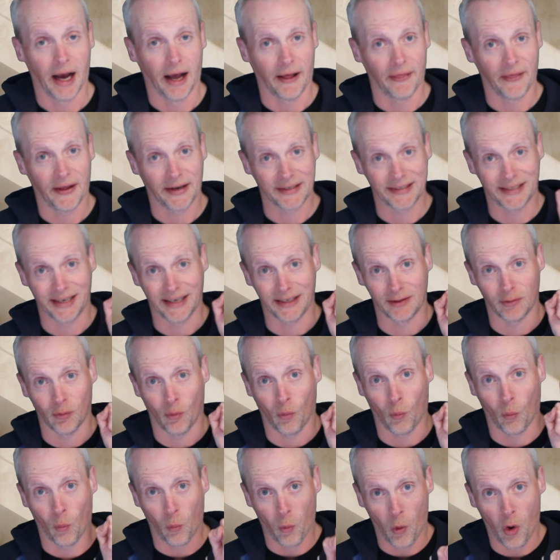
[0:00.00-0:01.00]
and that is
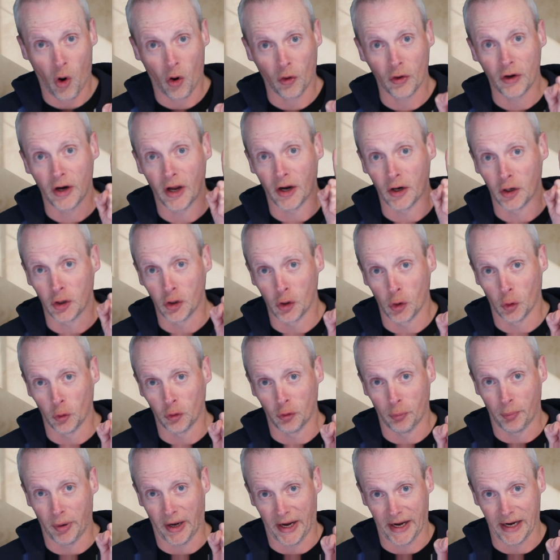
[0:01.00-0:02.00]
one
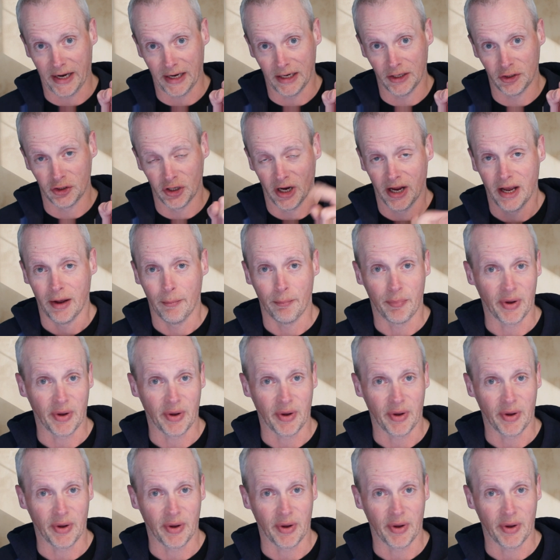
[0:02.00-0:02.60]
good page